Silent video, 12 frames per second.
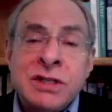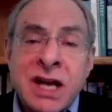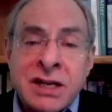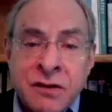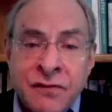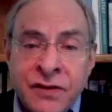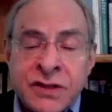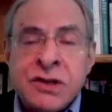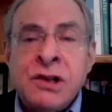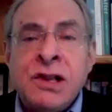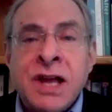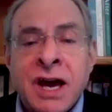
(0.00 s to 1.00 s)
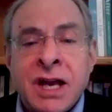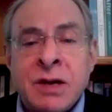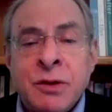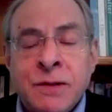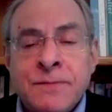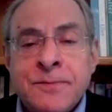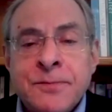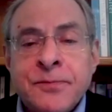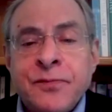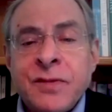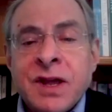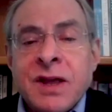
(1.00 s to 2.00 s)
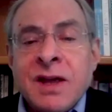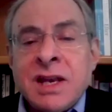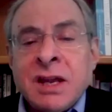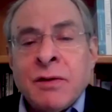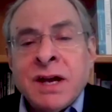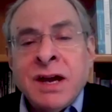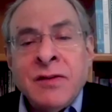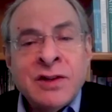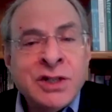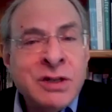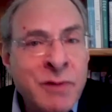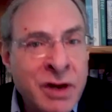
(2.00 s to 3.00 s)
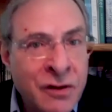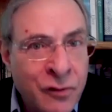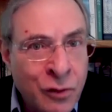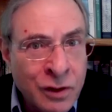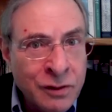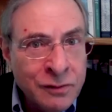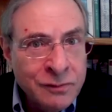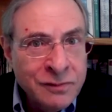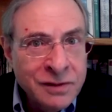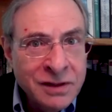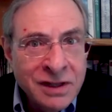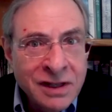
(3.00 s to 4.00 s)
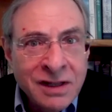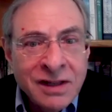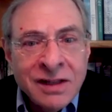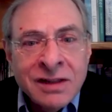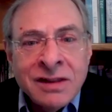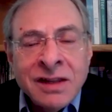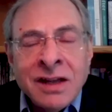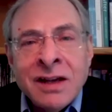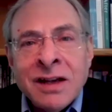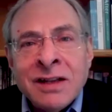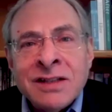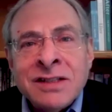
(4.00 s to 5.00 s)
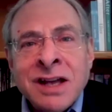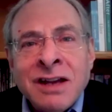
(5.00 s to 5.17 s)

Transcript: us as a physical animal. Mm-hmm. Now, again, this is a metaphor. Uh, it's